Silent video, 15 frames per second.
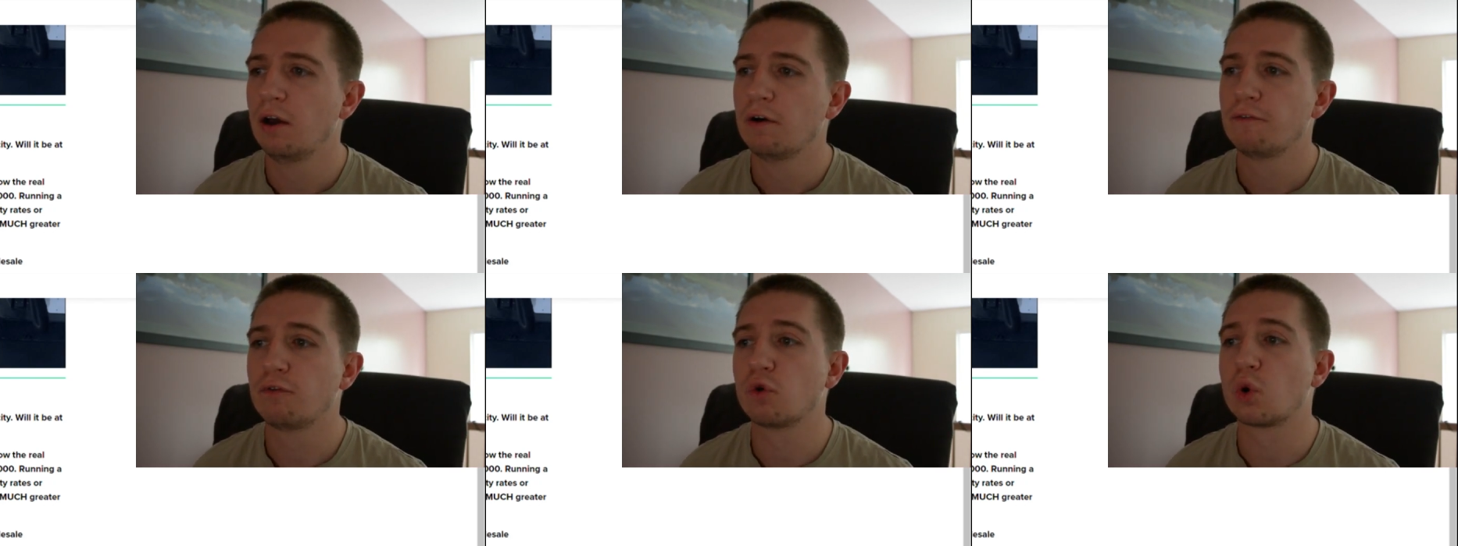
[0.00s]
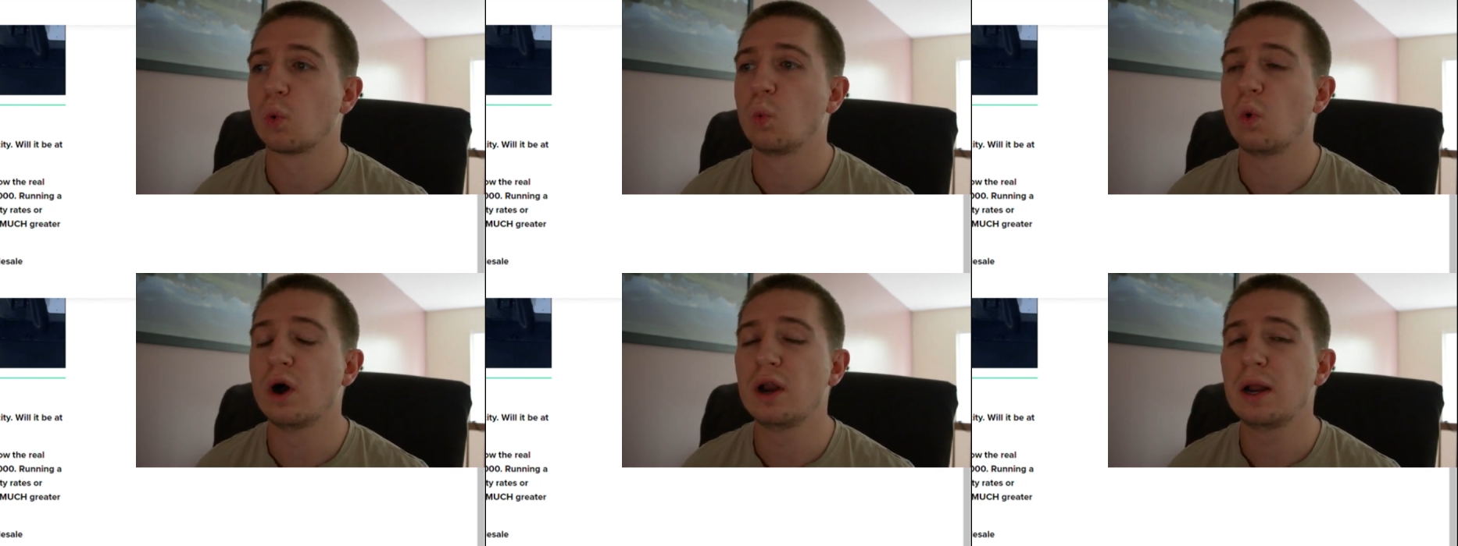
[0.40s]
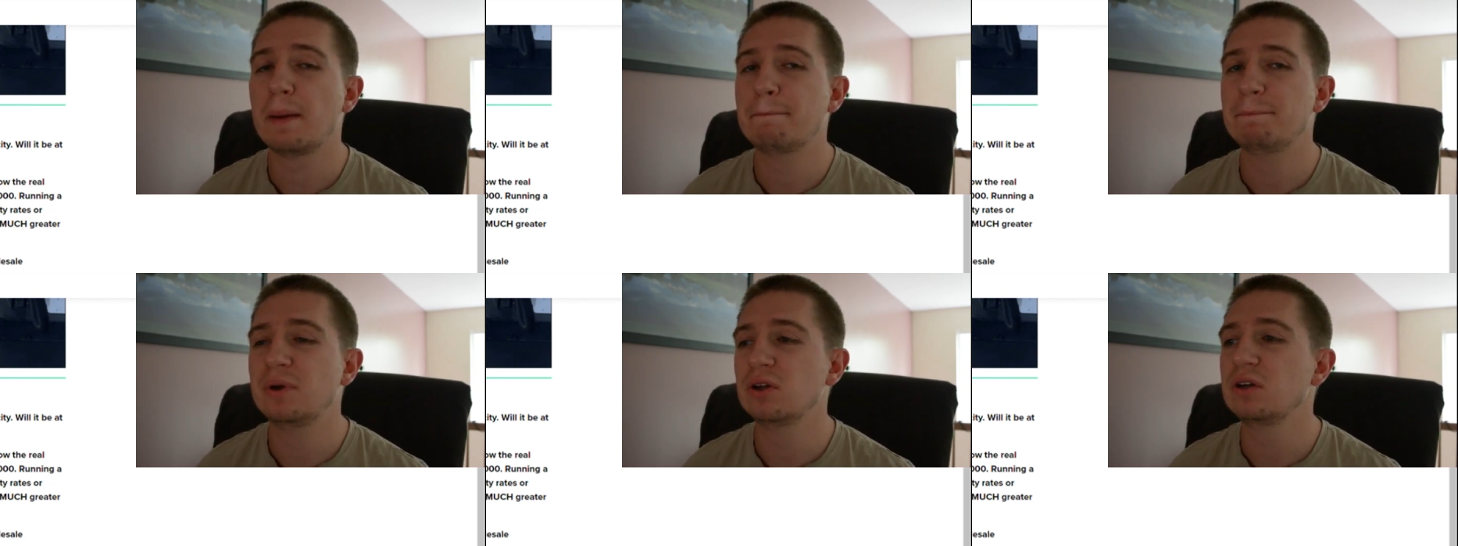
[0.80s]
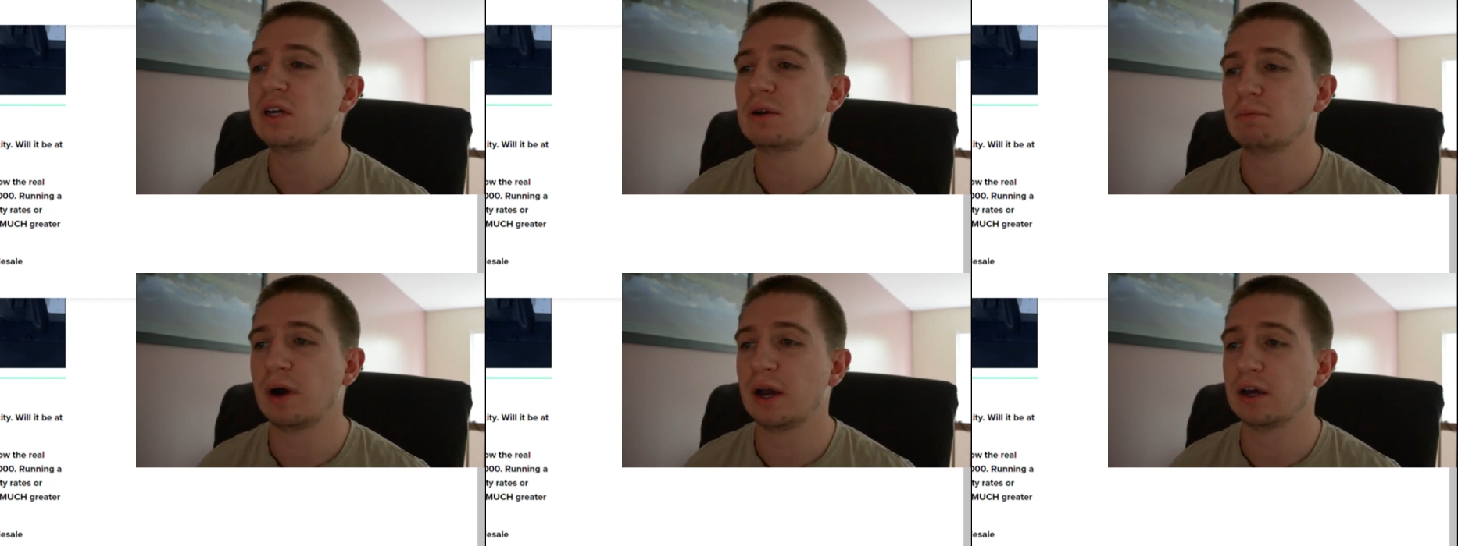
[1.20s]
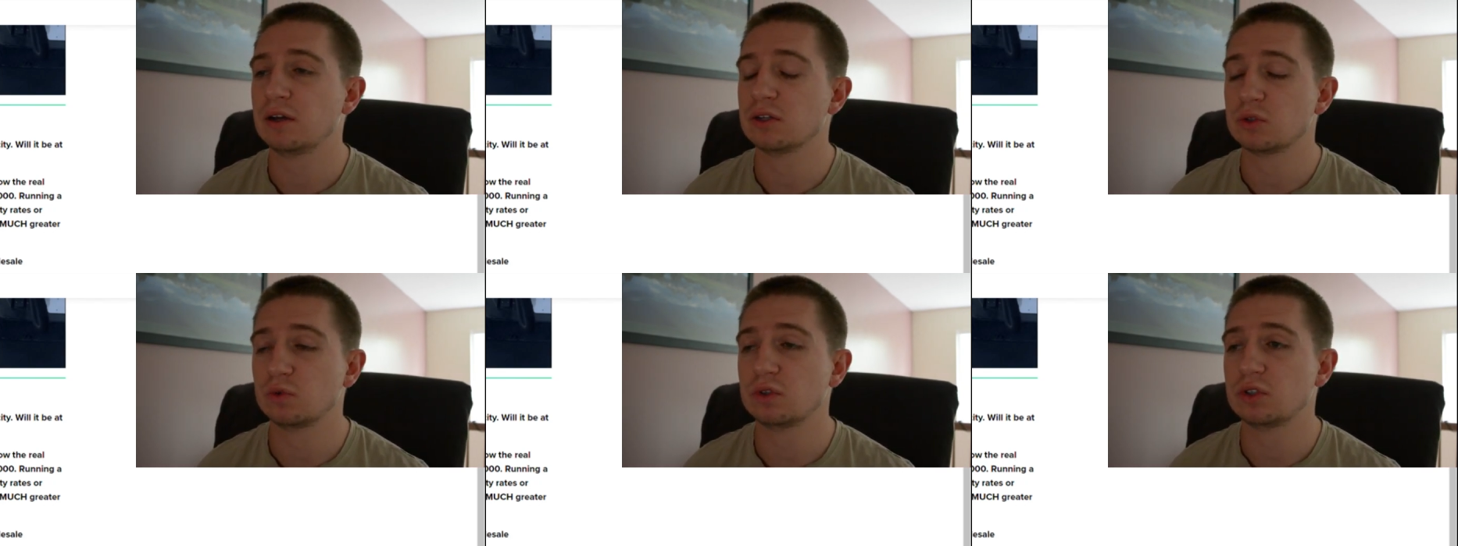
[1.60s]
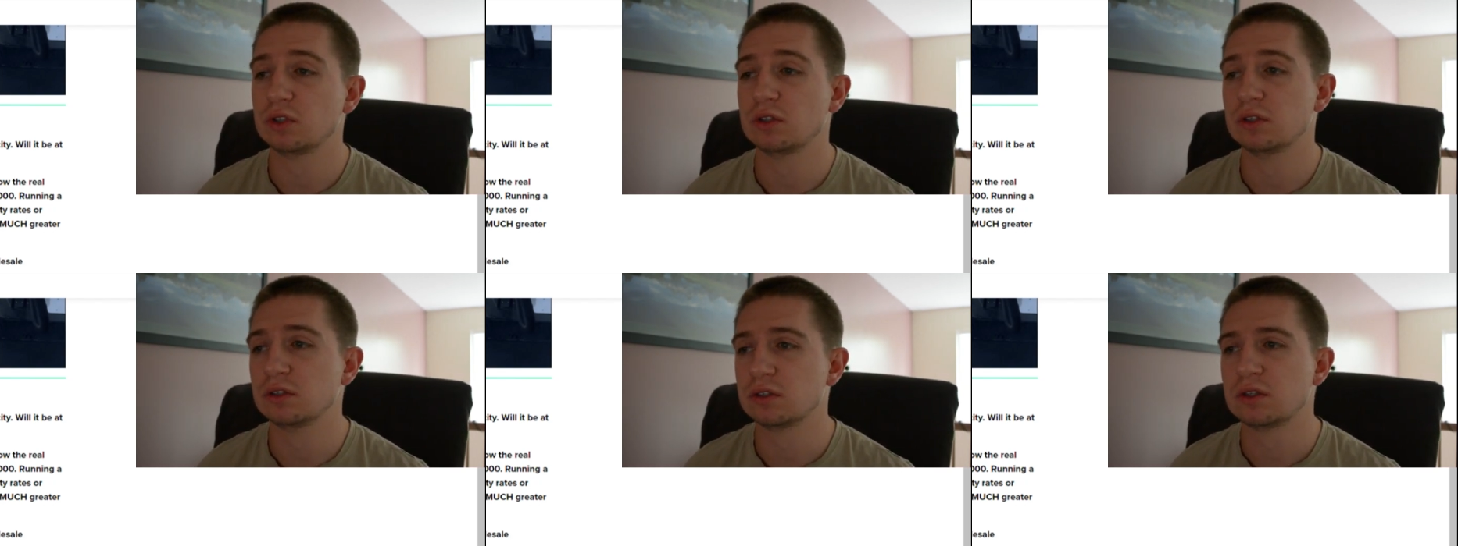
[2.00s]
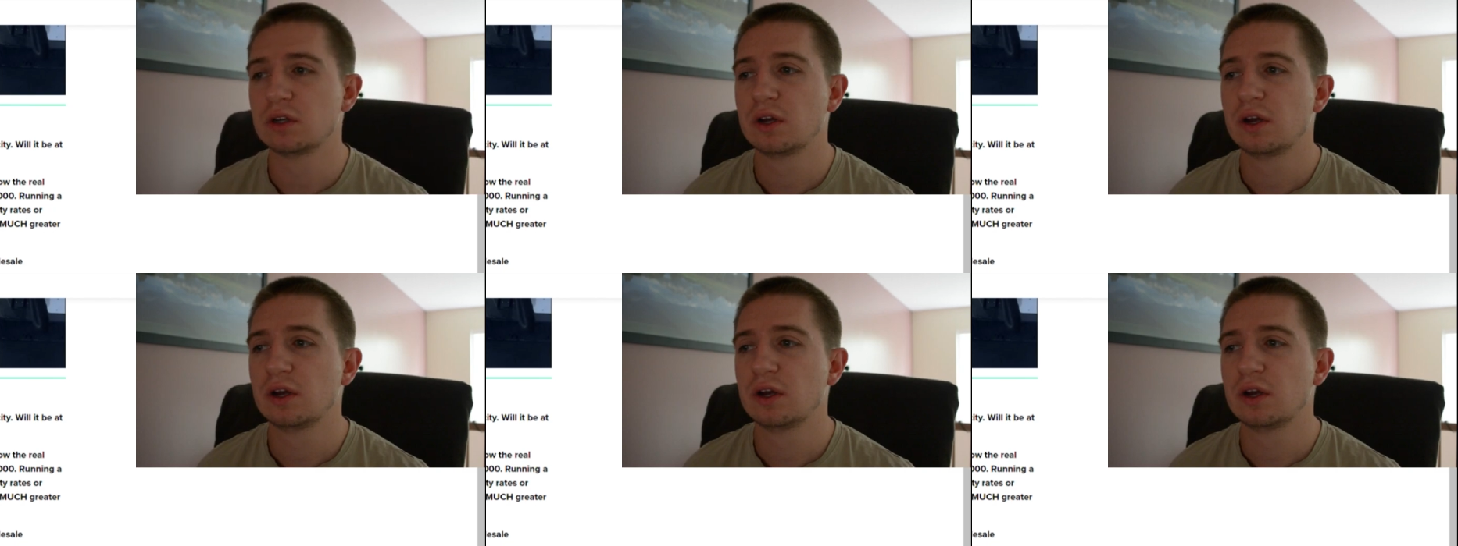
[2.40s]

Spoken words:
for 1 million miles, which is